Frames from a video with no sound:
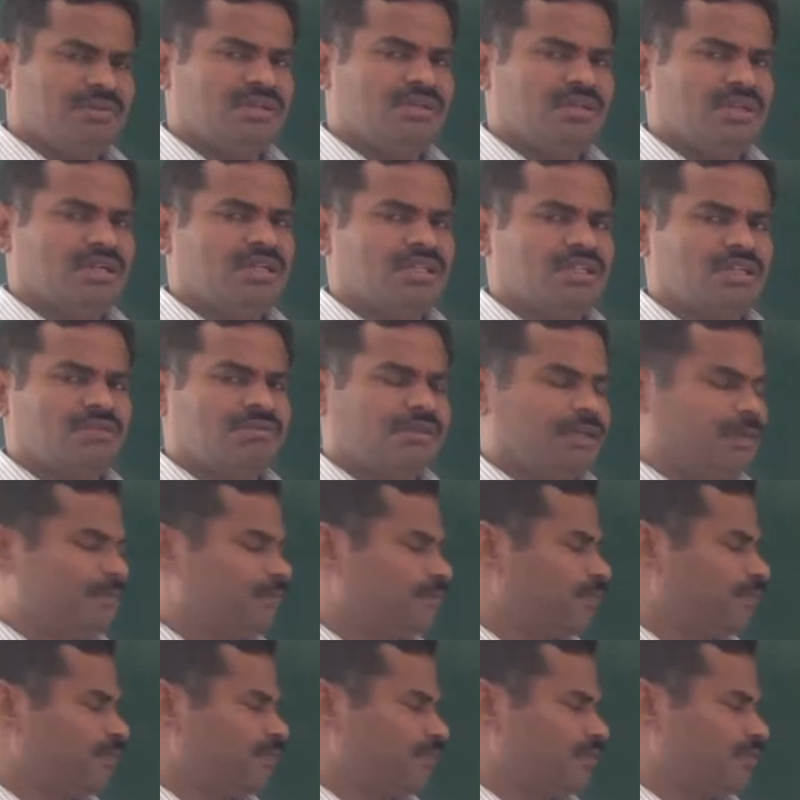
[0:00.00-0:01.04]
in another way,
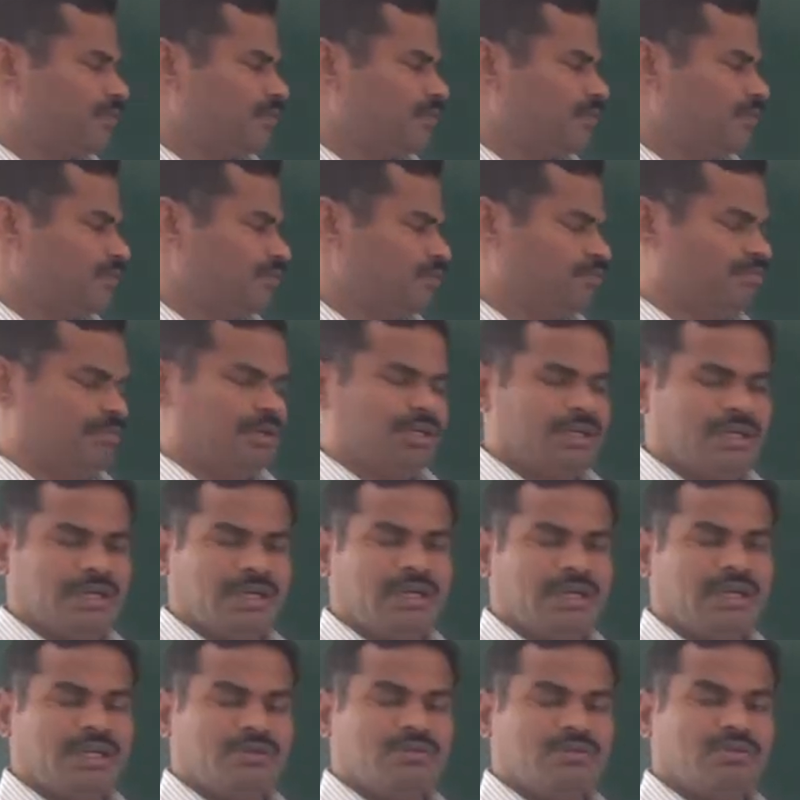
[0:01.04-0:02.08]
by
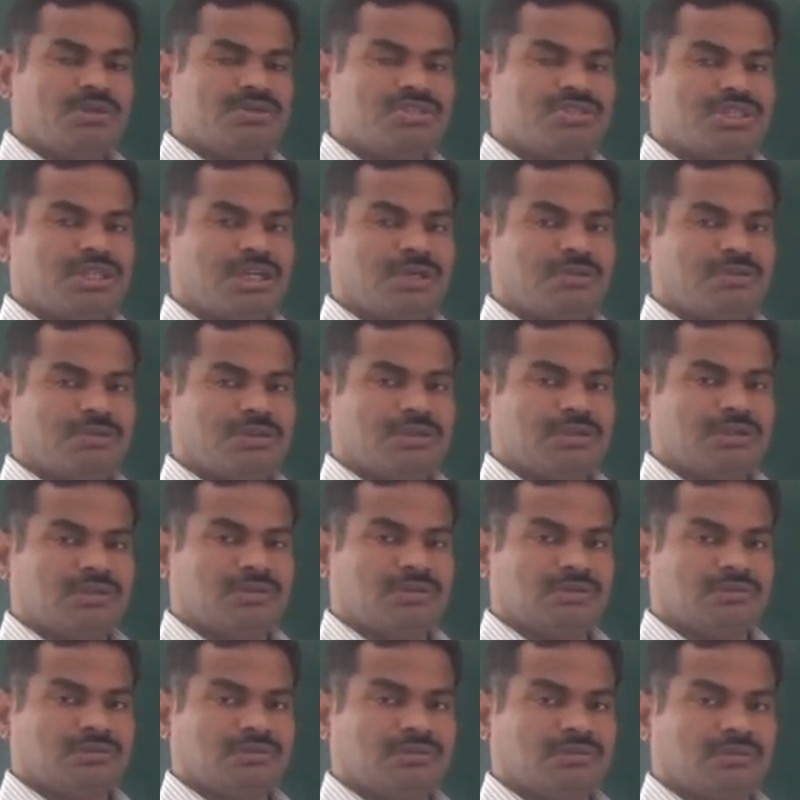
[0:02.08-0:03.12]
adding one side of
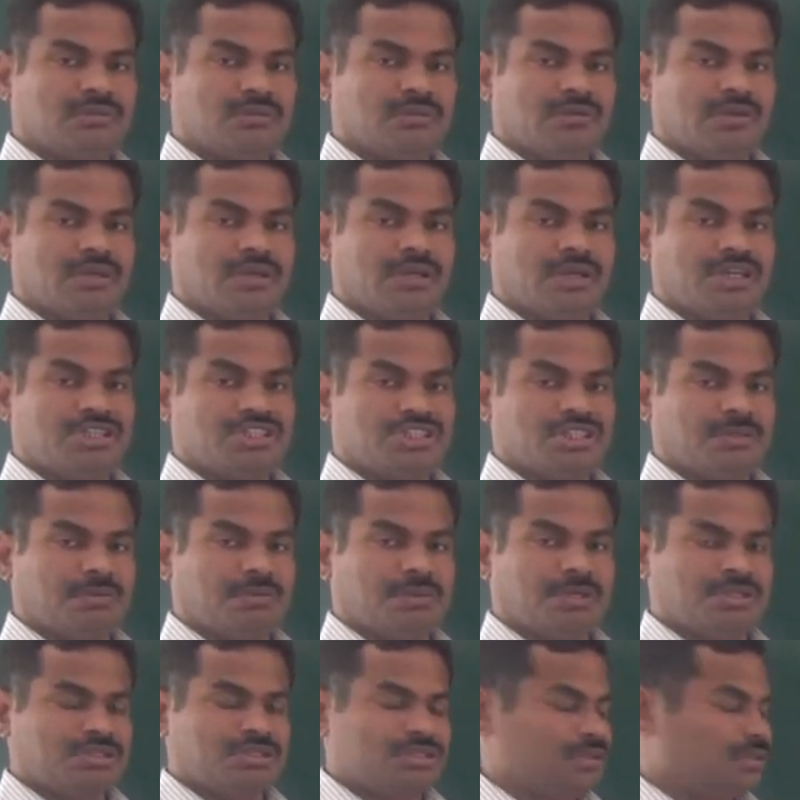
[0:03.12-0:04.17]
the
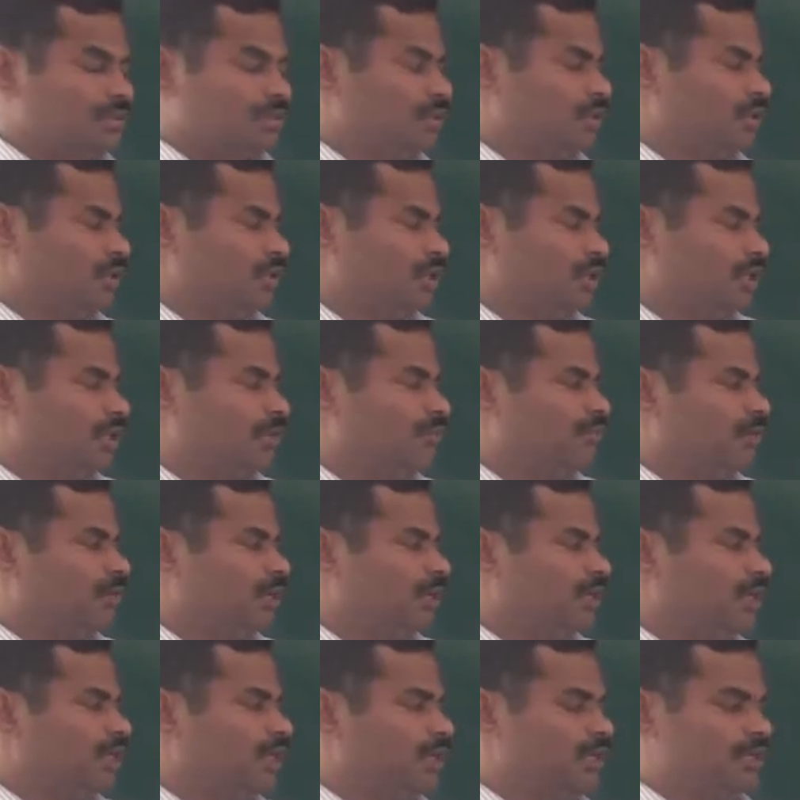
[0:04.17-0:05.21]
acceptors and by
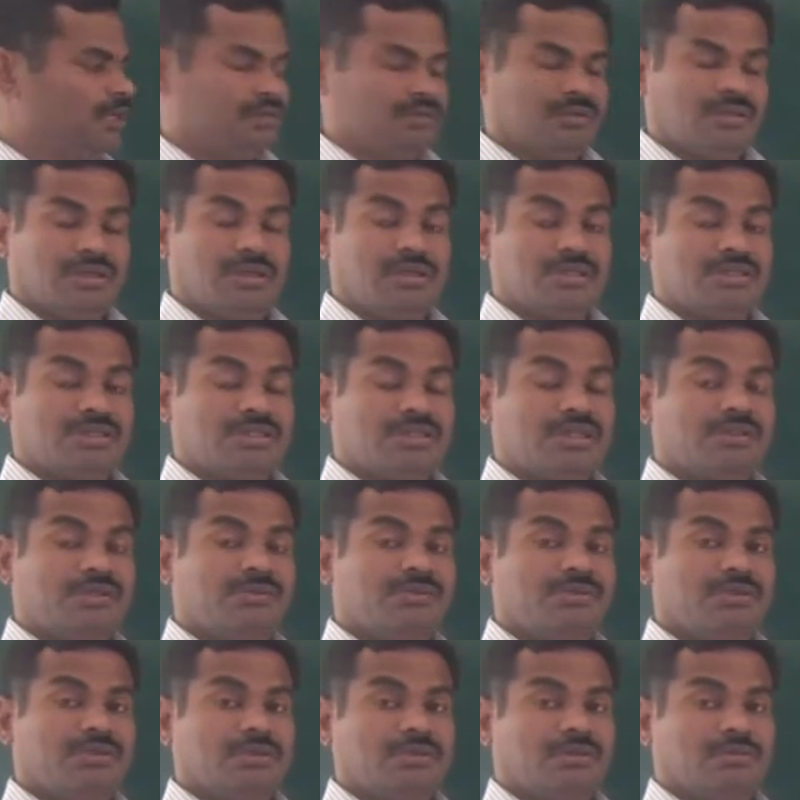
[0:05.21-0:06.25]
adding another side
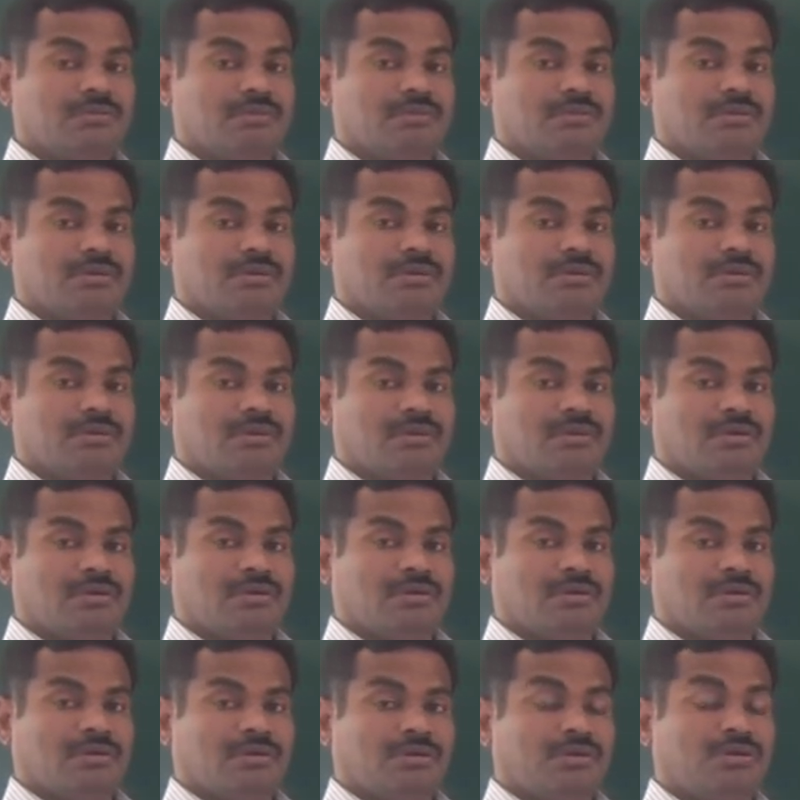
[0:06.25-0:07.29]
with the
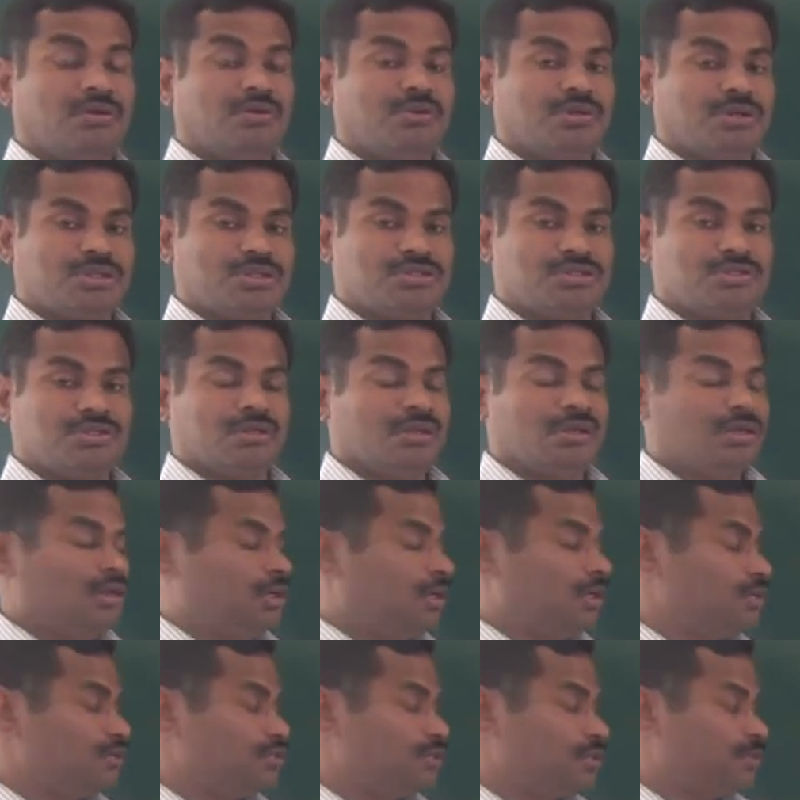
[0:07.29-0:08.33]
donors
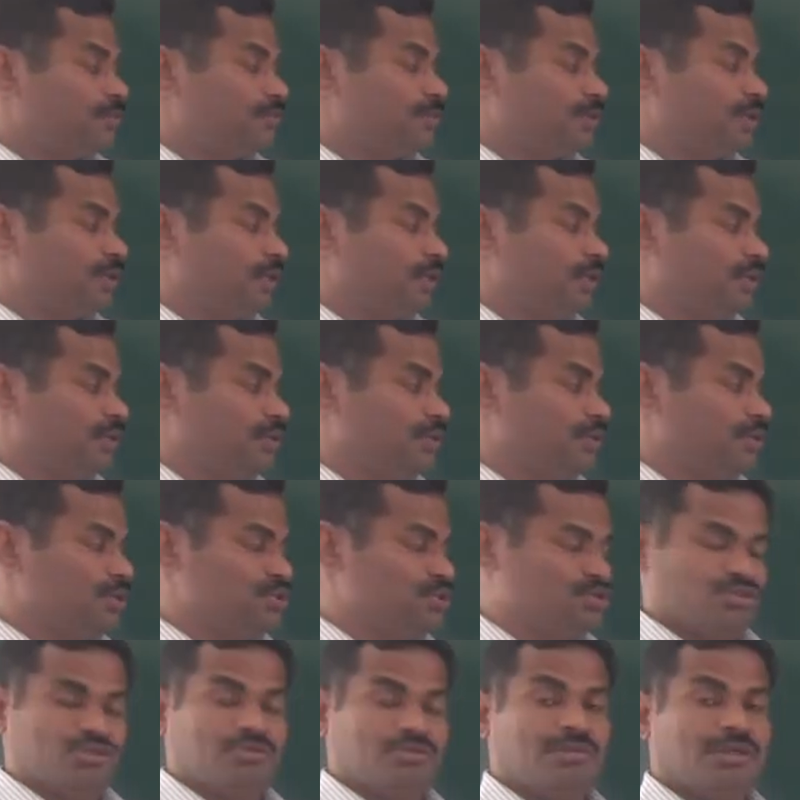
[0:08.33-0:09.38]
and separating
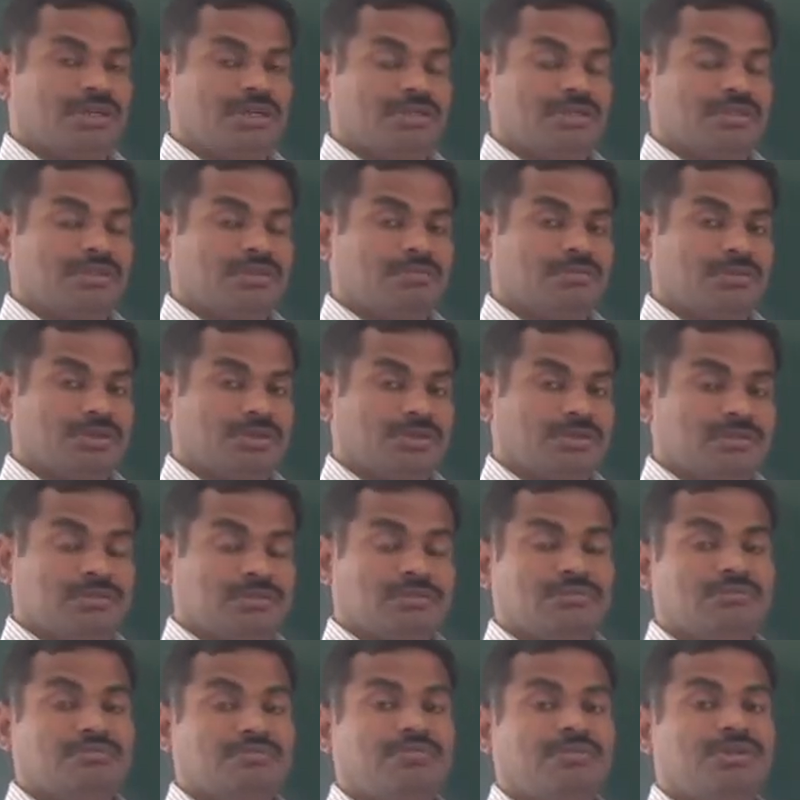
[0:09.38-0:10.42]
these two materials, nothing but
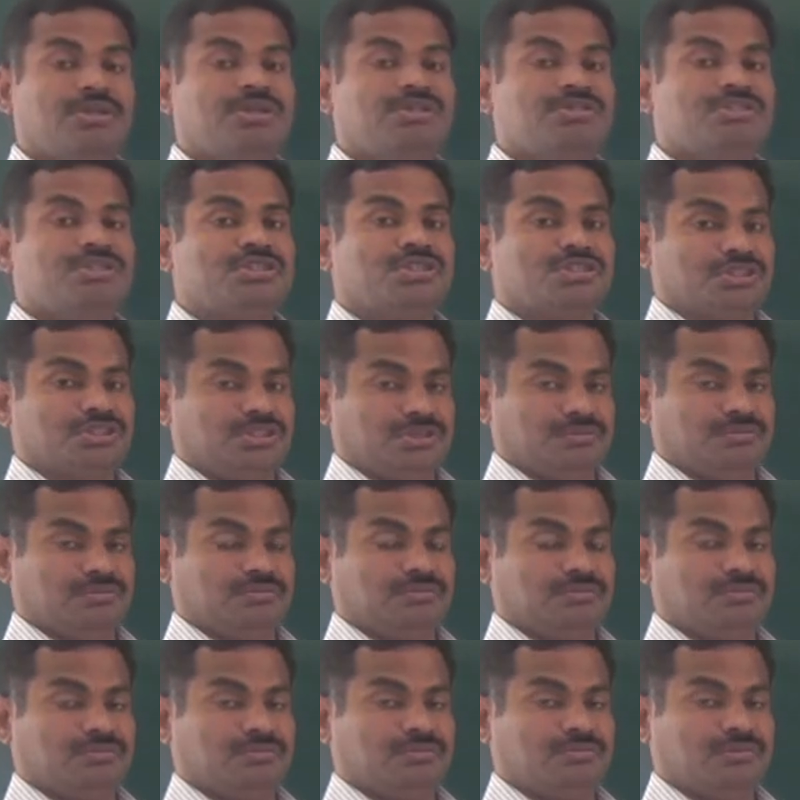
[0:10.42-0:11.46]
the p-n junction.
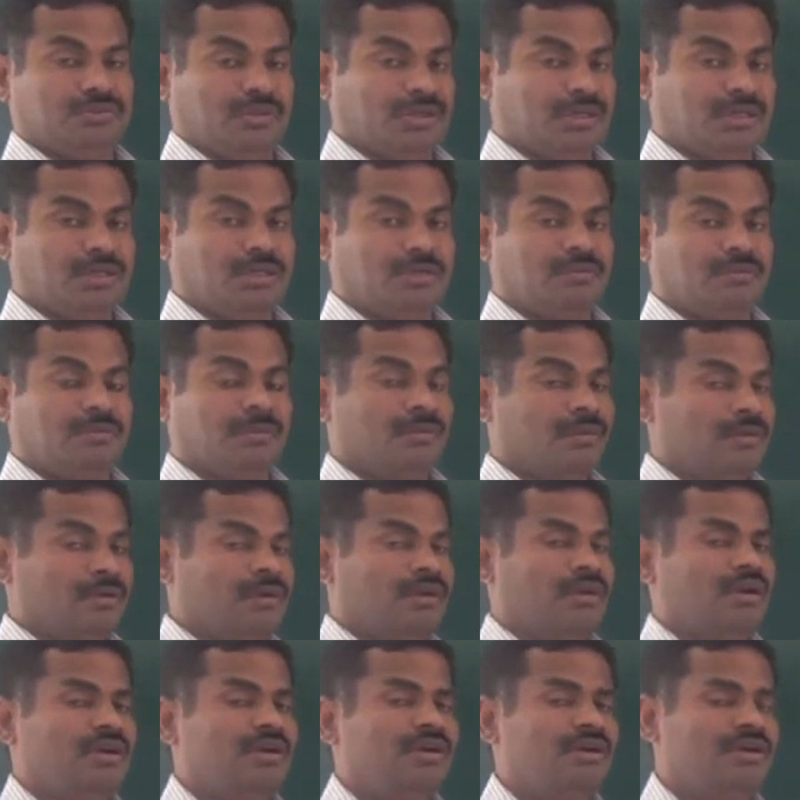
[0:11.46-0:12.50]
Right?
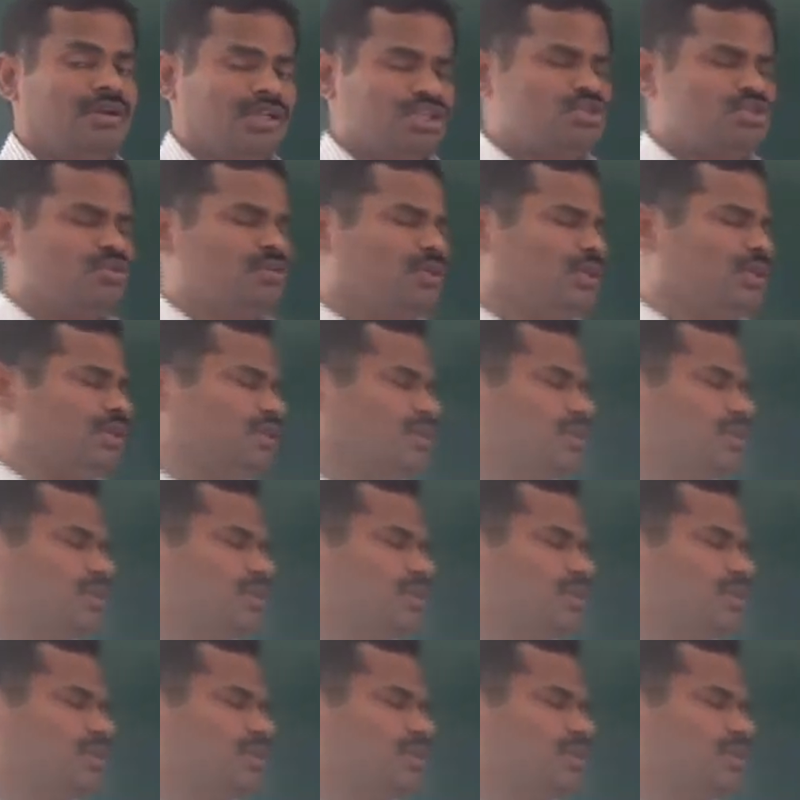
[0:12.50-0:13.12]
And actually,